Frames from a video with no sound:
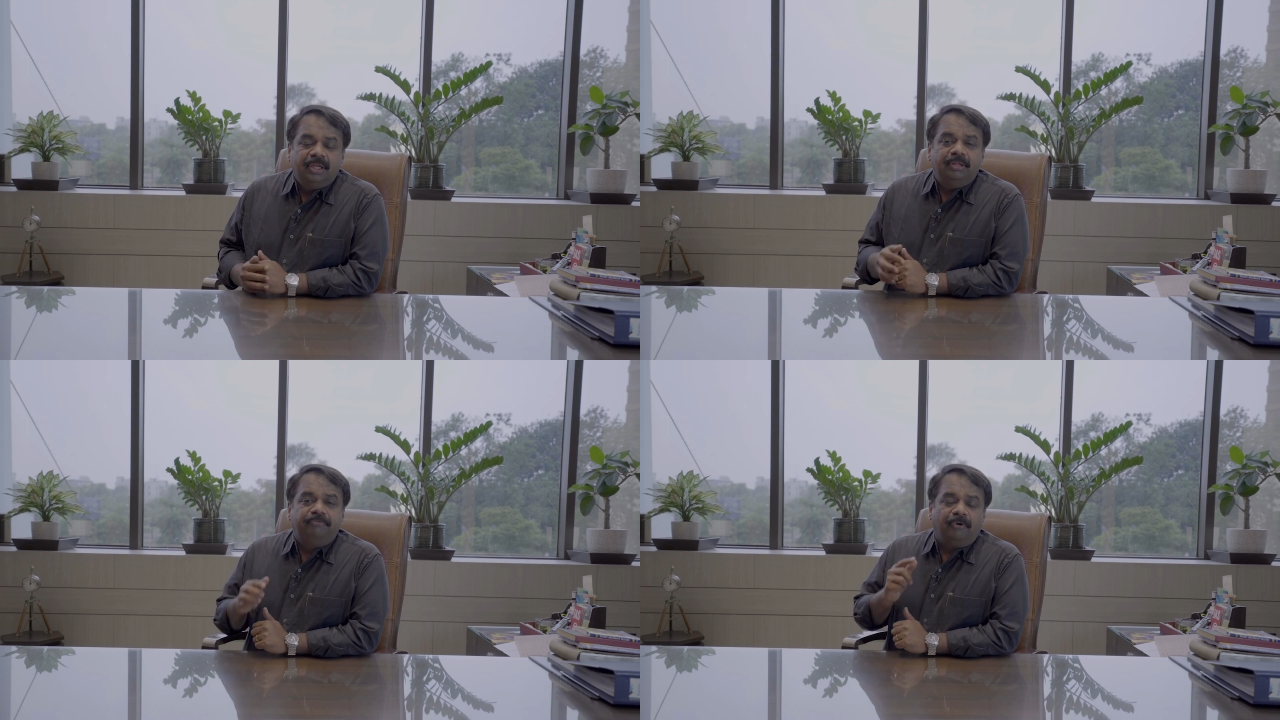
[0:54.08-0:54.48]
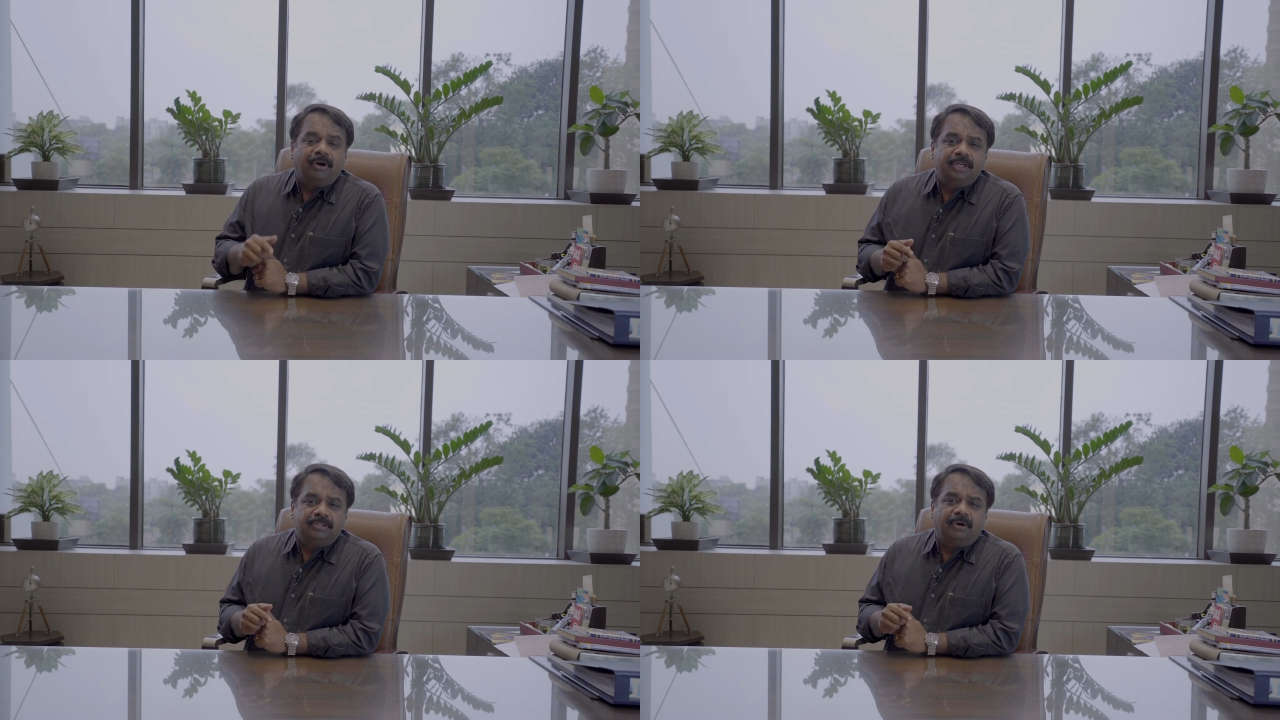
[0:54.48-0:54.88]
The
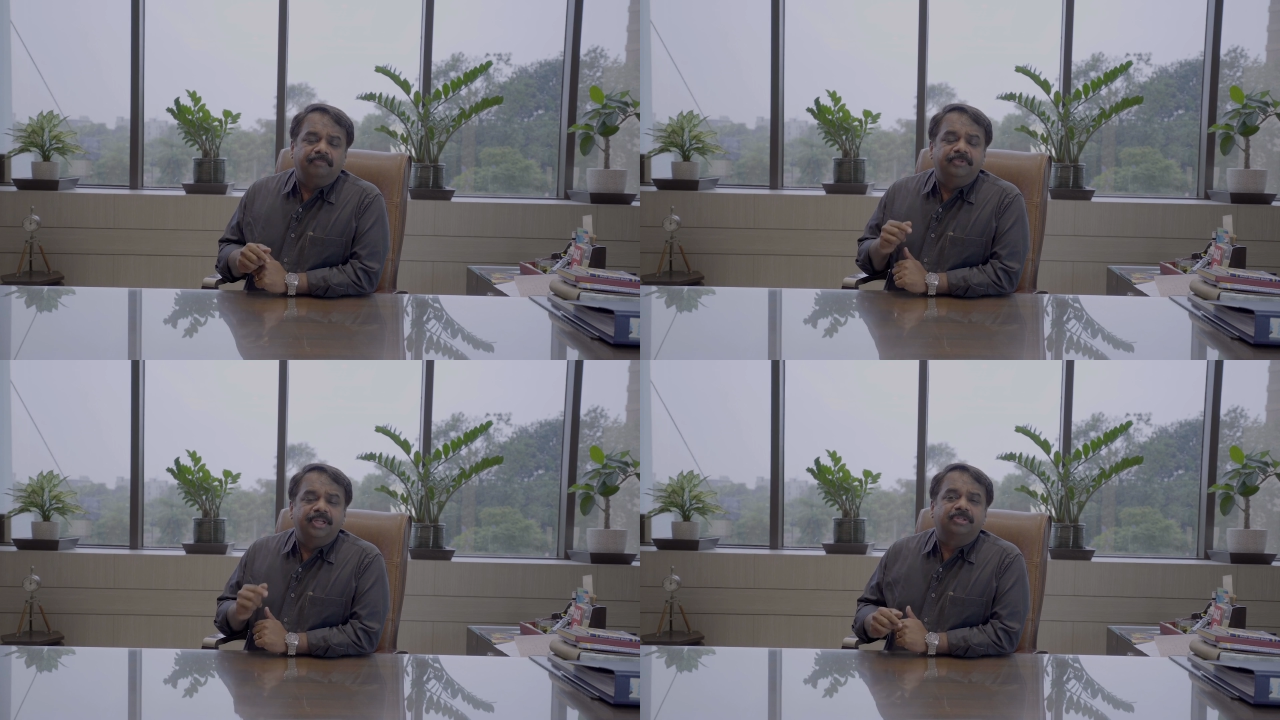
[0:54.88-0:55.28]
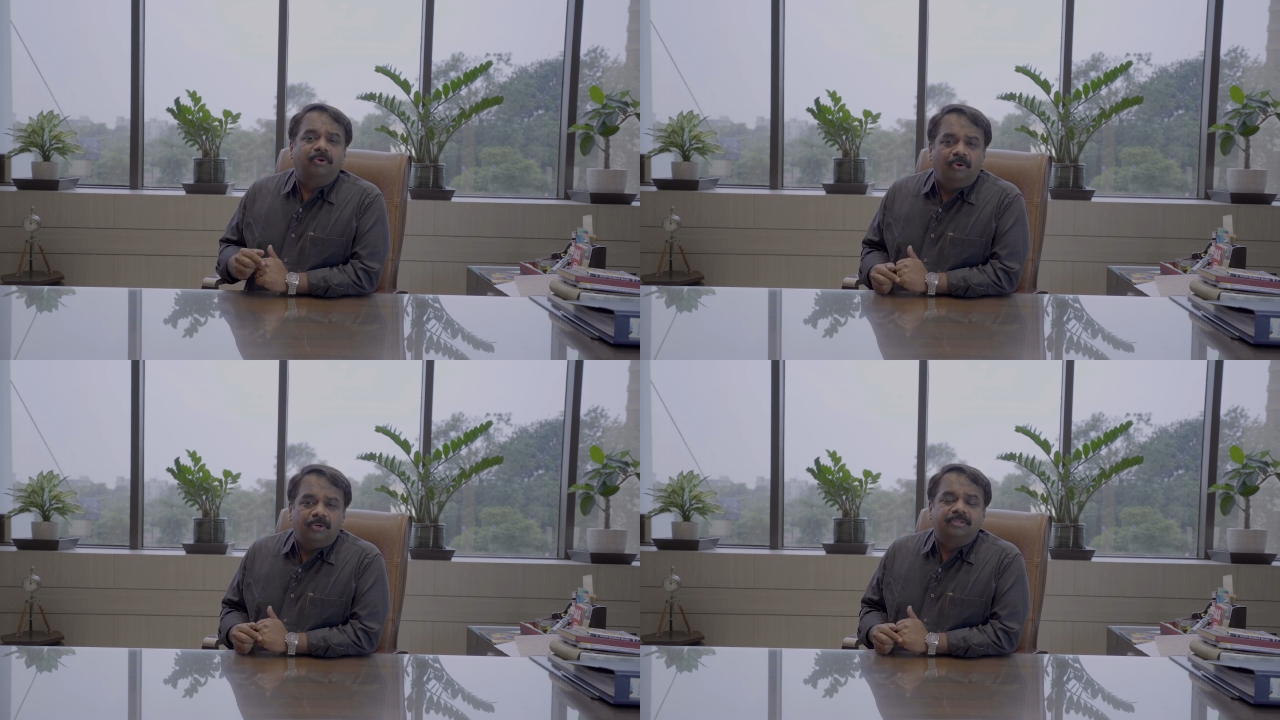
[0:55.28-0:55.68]
focus of this
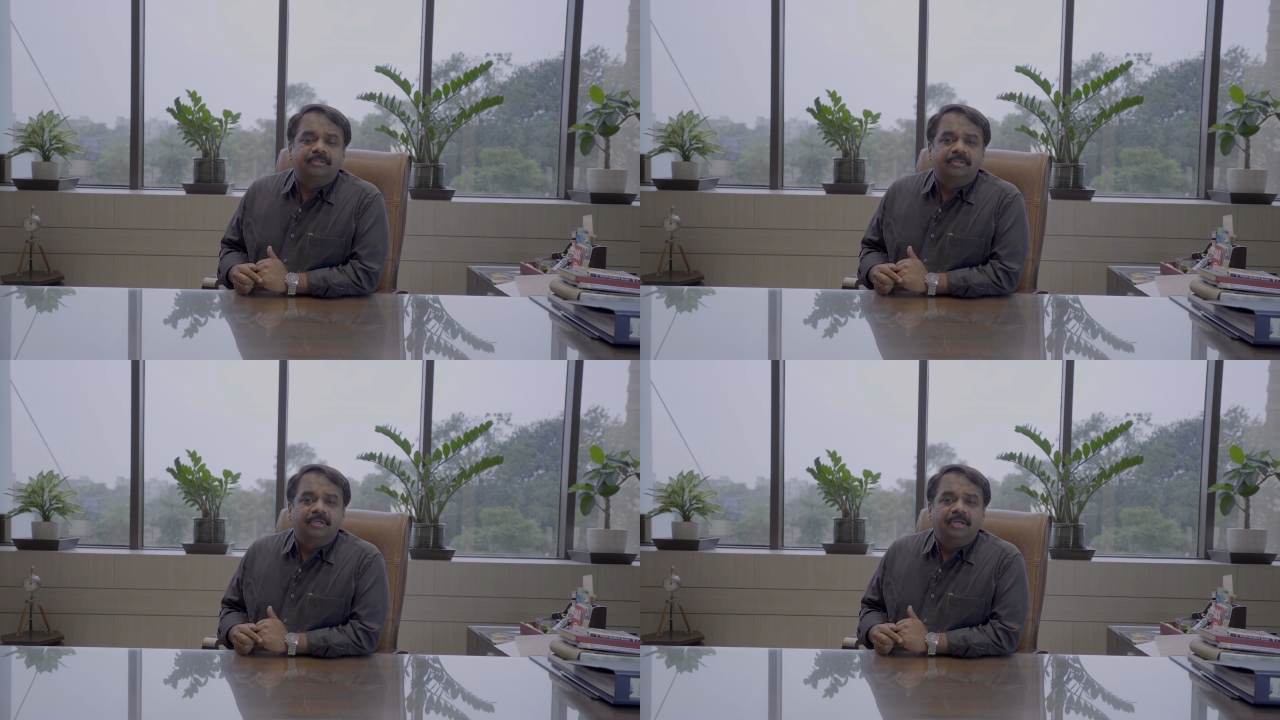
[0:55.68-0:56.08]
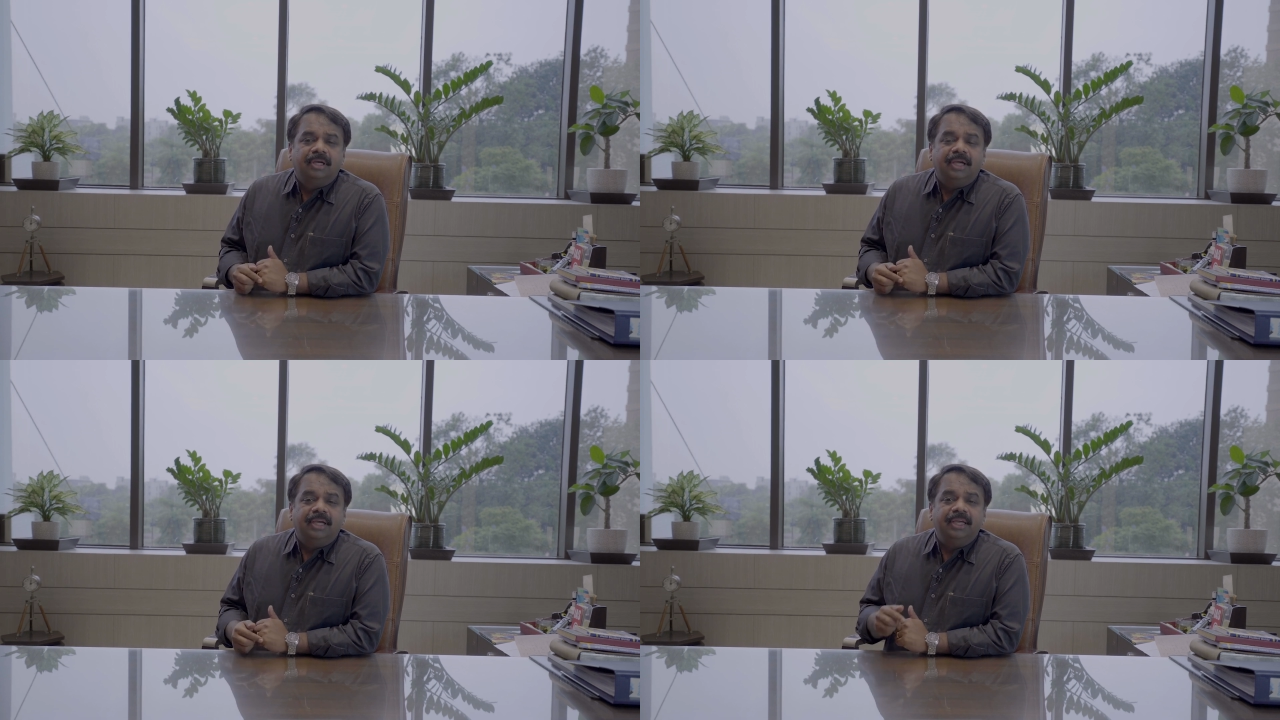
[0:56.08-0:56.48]
course
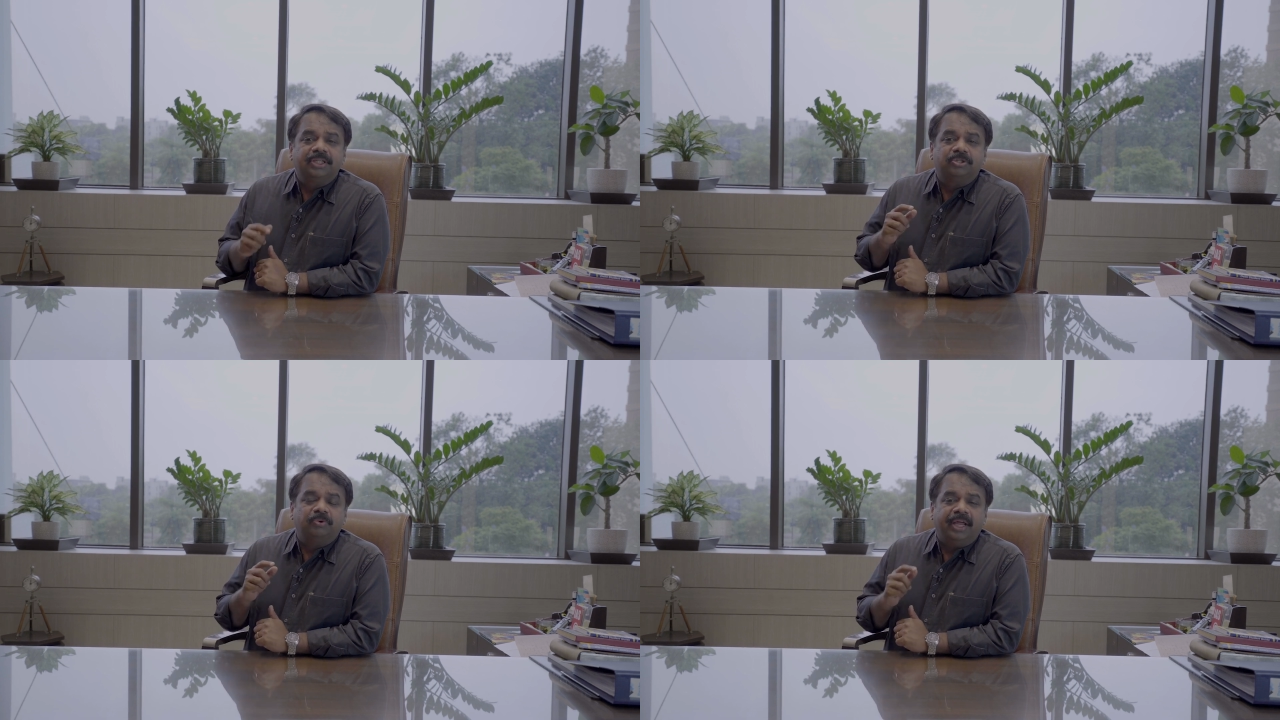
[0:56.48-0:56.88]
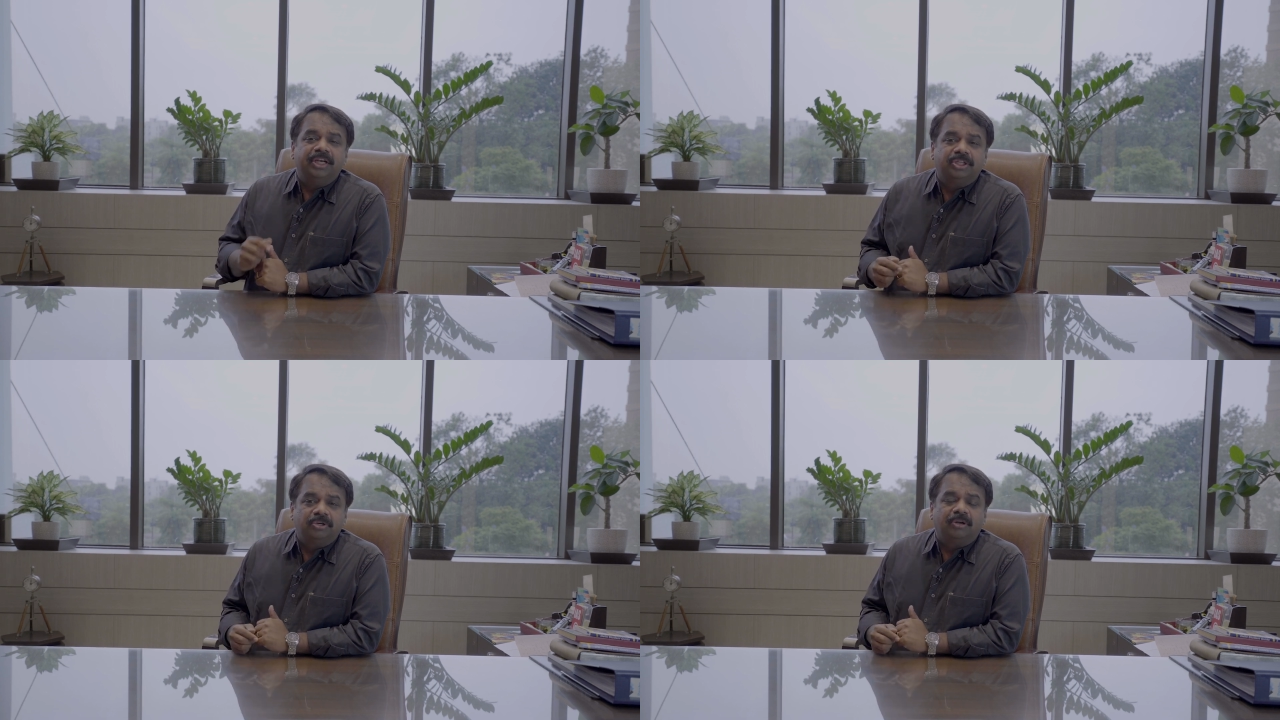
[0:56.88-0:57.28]
is to
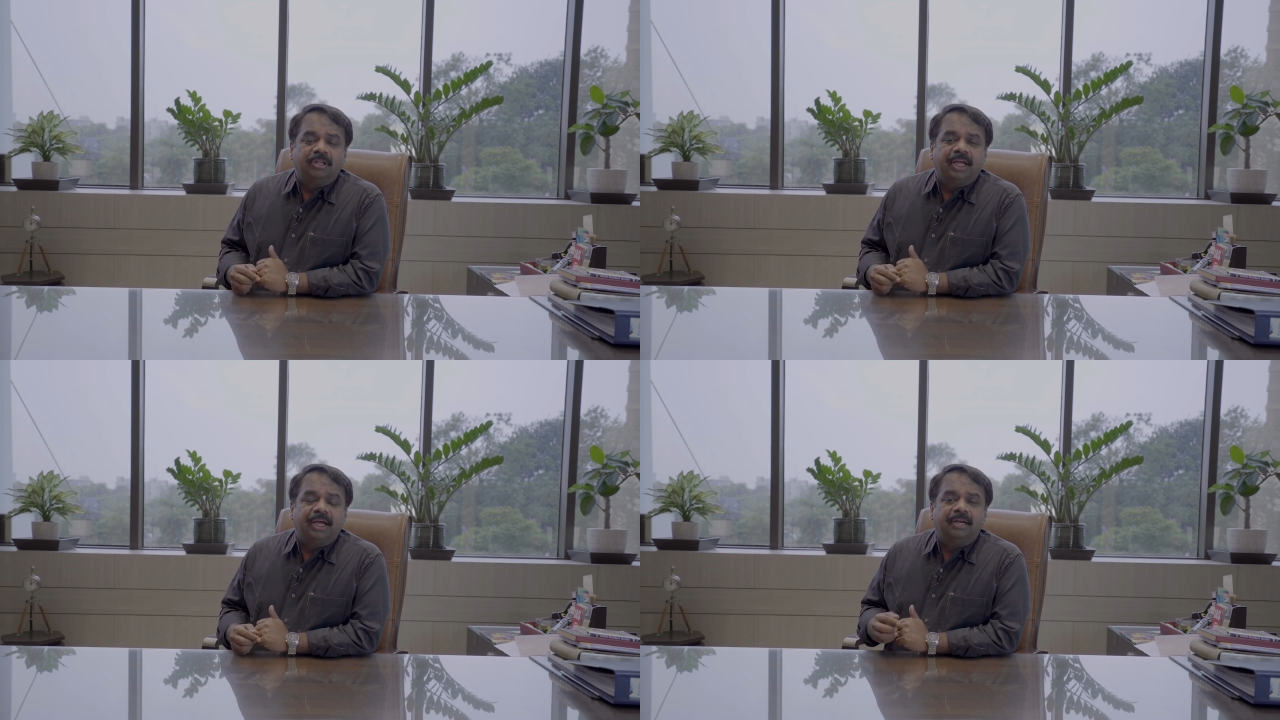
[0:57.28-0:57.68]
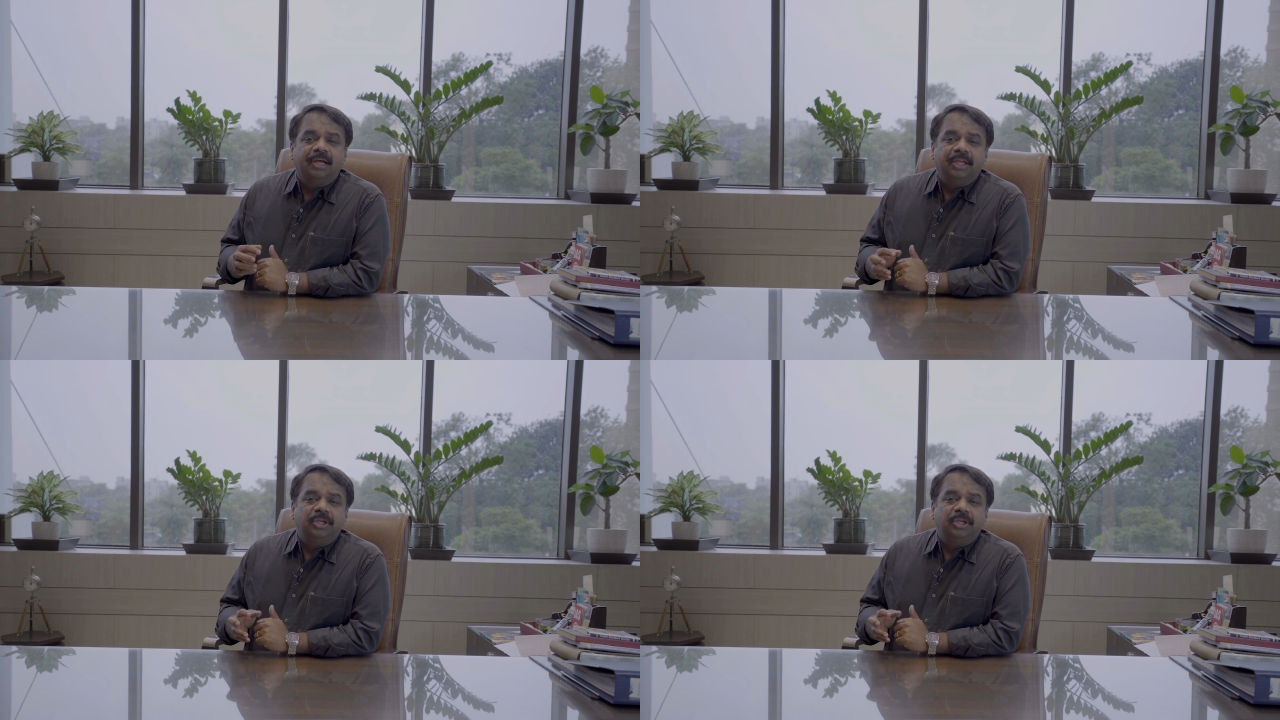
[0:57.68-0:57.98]
ensure that